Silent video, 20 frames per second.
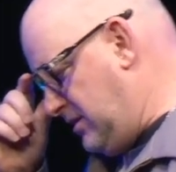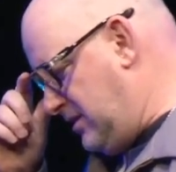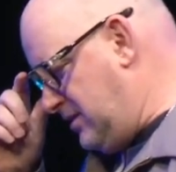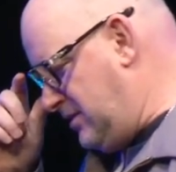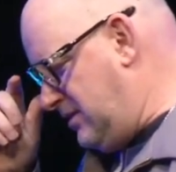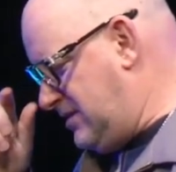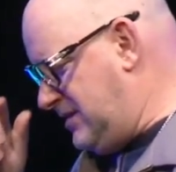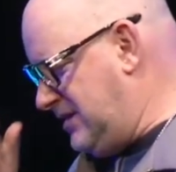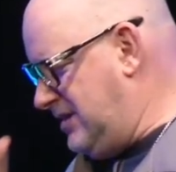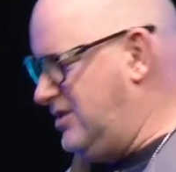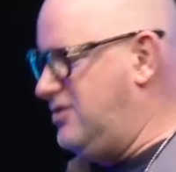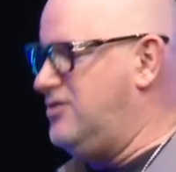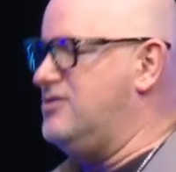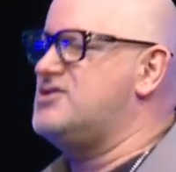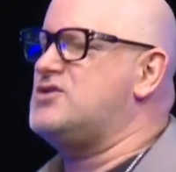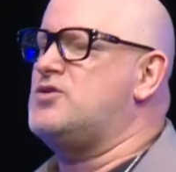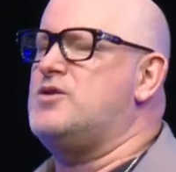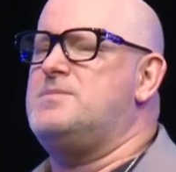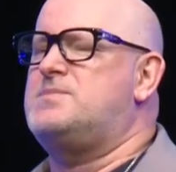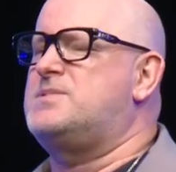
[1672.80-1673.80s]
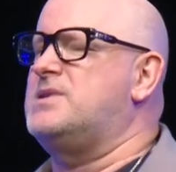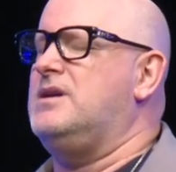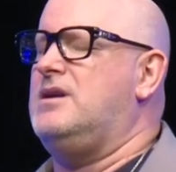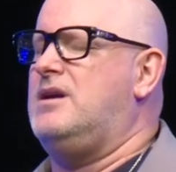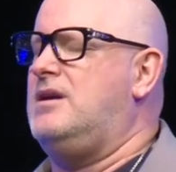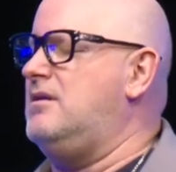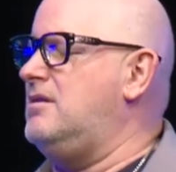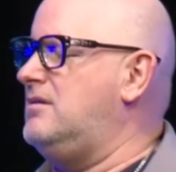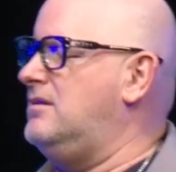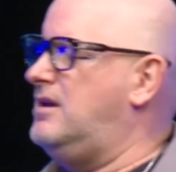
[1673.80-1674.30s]
She knew scripture
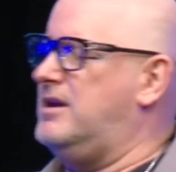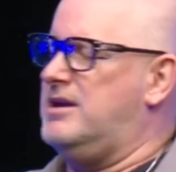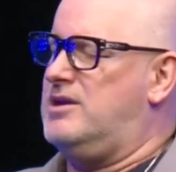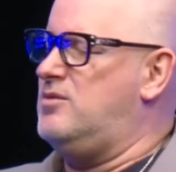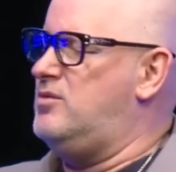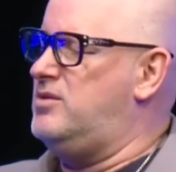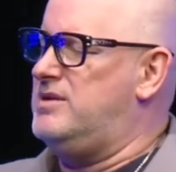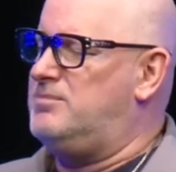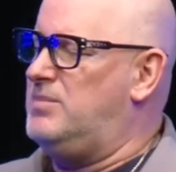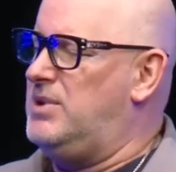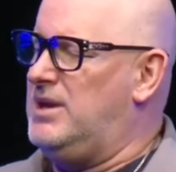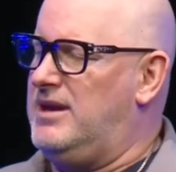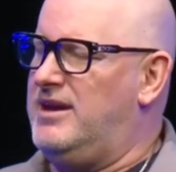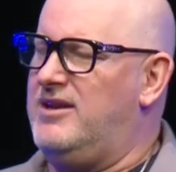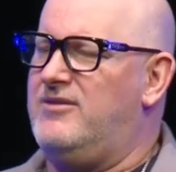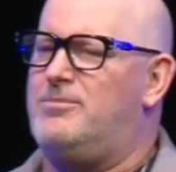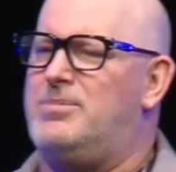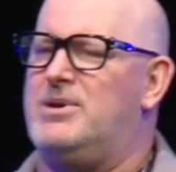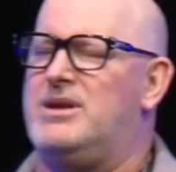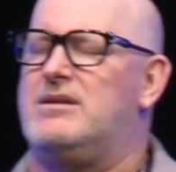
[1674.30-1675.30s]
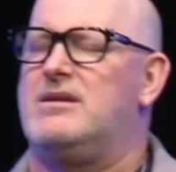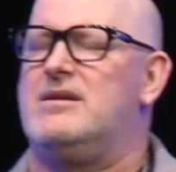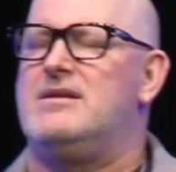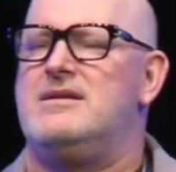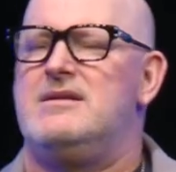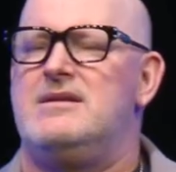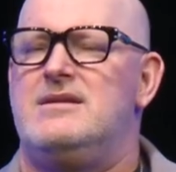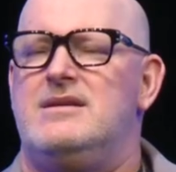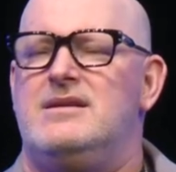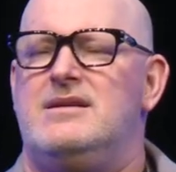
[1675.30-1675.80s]
like you wouldn't believe, but
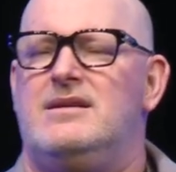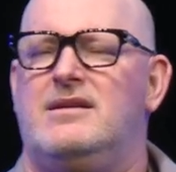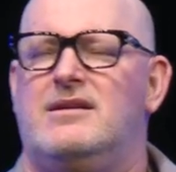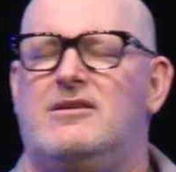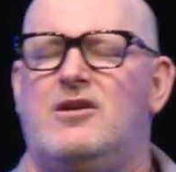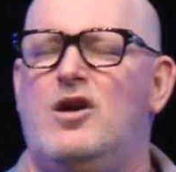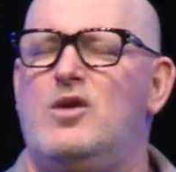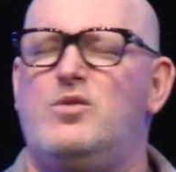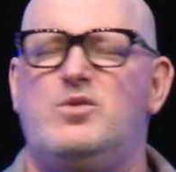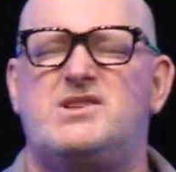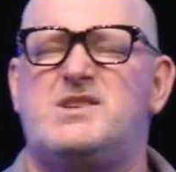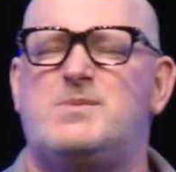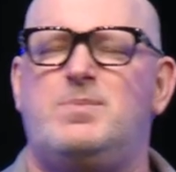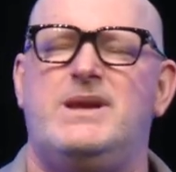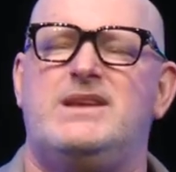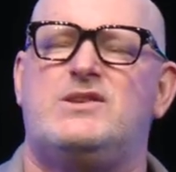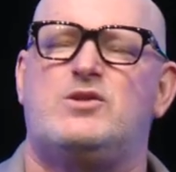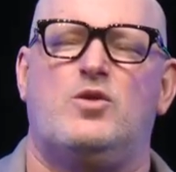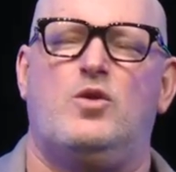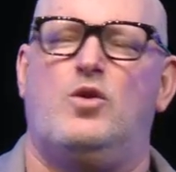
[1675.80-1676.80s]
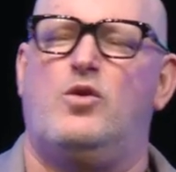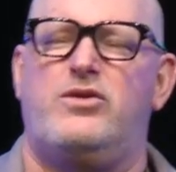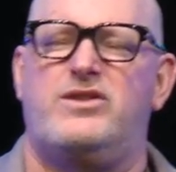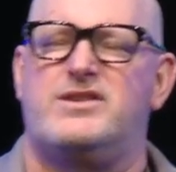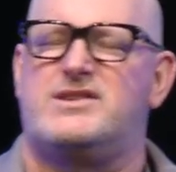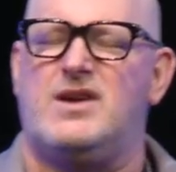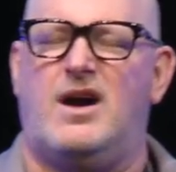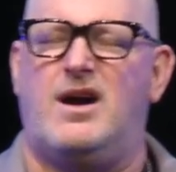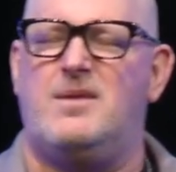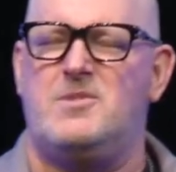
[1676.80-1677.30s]
God would speak to her all the
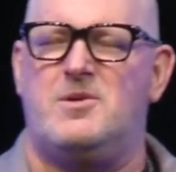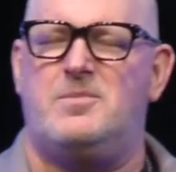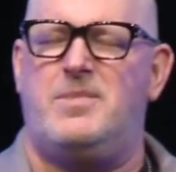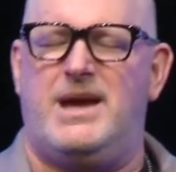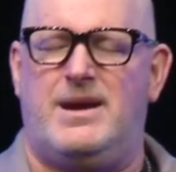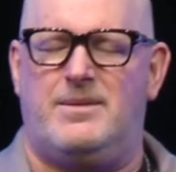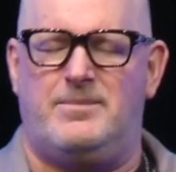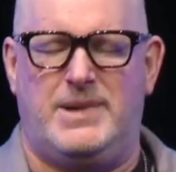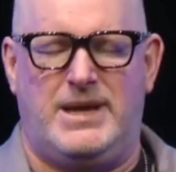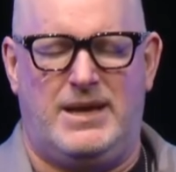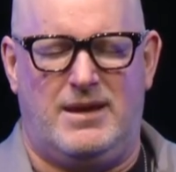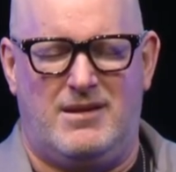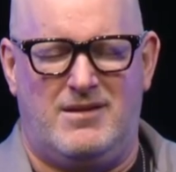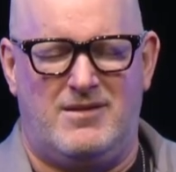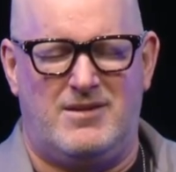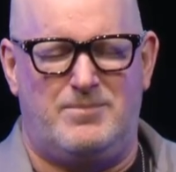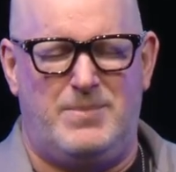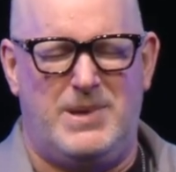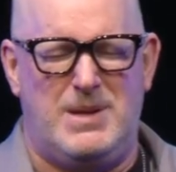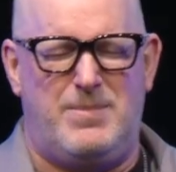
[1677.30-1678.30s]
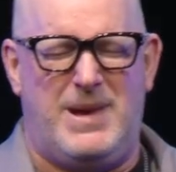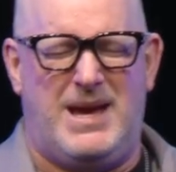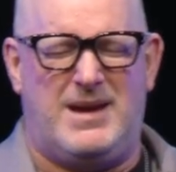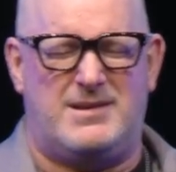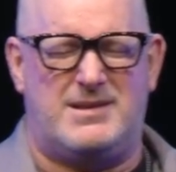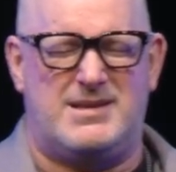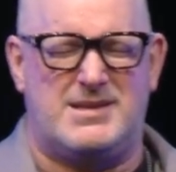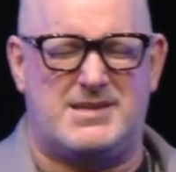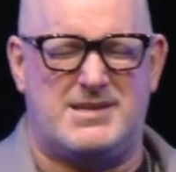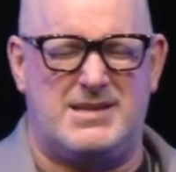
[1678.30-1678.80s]
time about me. I'd be about
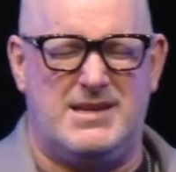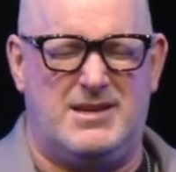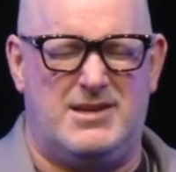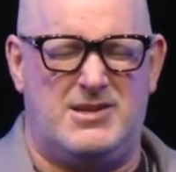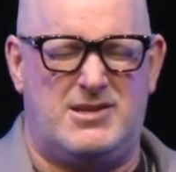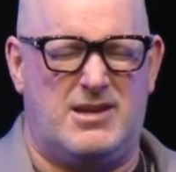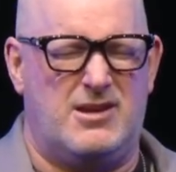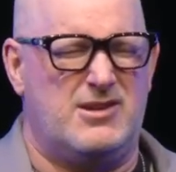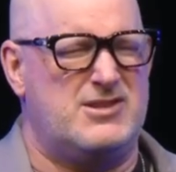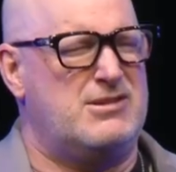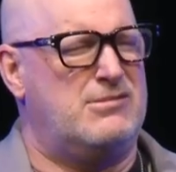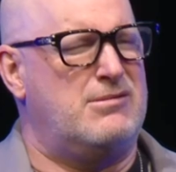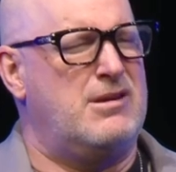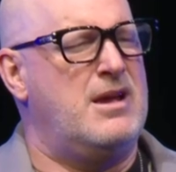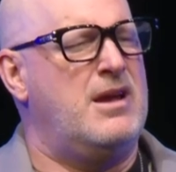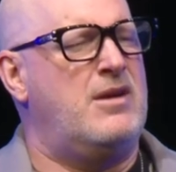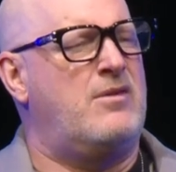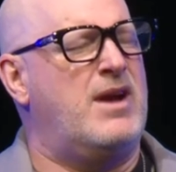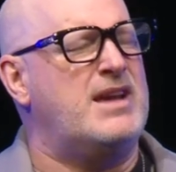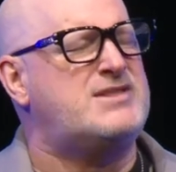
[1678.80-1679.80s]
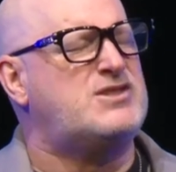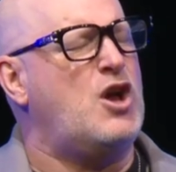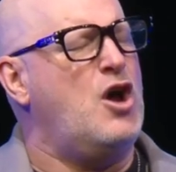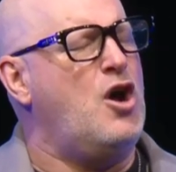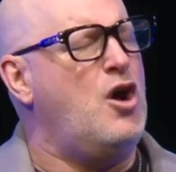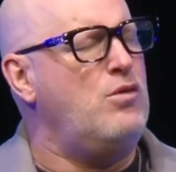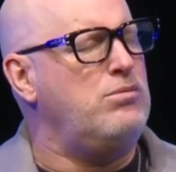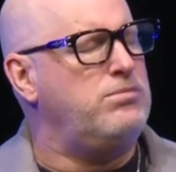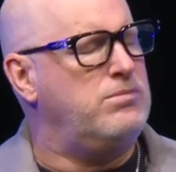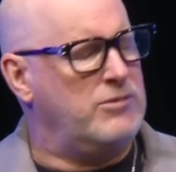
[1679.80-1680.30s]
to sin, and she goes,
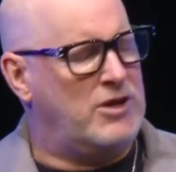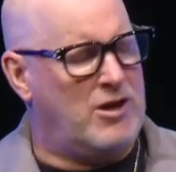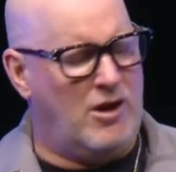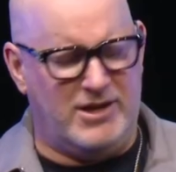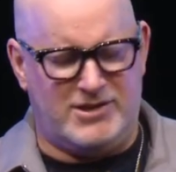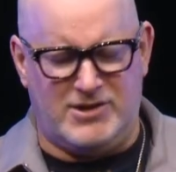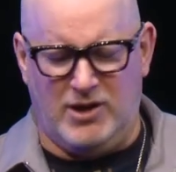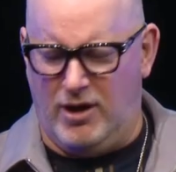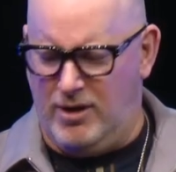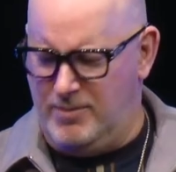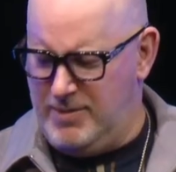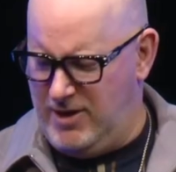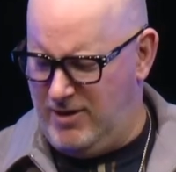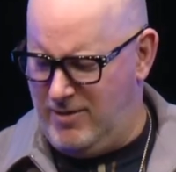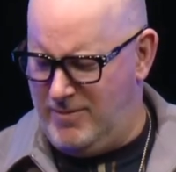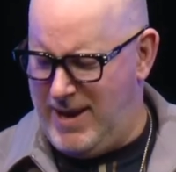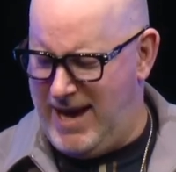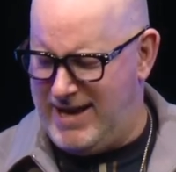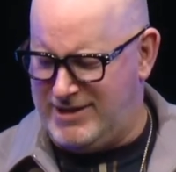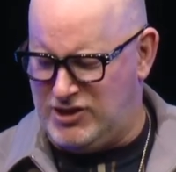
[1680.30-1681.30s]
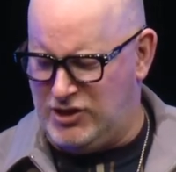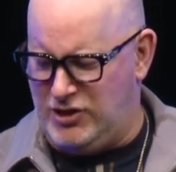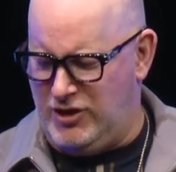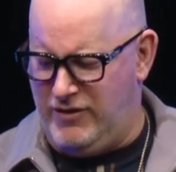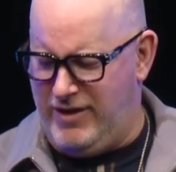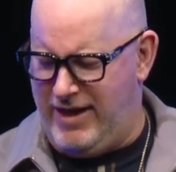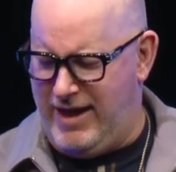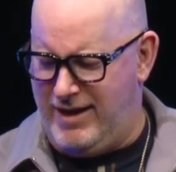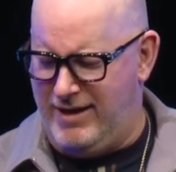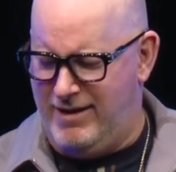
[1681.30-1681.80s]
Russell, God told me you're about to do
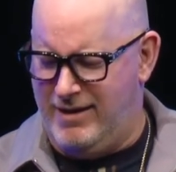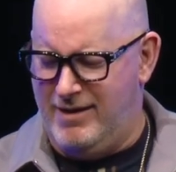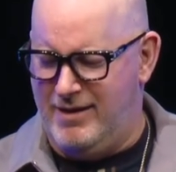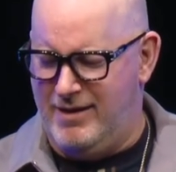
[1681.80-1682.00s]
that.